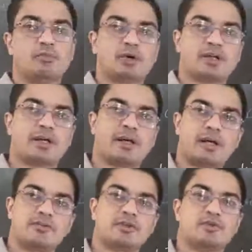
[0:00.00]
more than
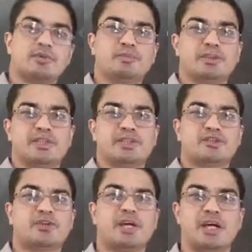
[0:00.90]
half of the members
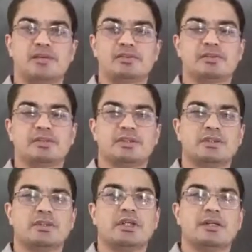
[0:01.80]
they should have,
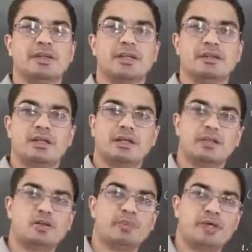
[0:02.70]

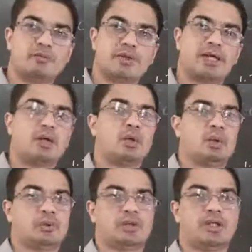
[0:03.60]
then it will become a
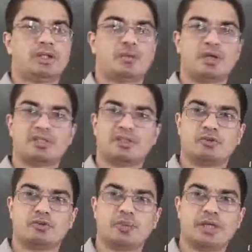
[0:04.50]
law, otherwise
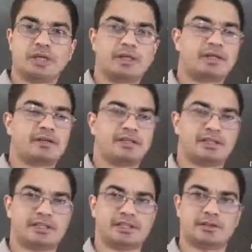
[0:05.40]
it will be
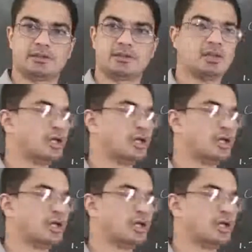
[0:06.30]
rejected.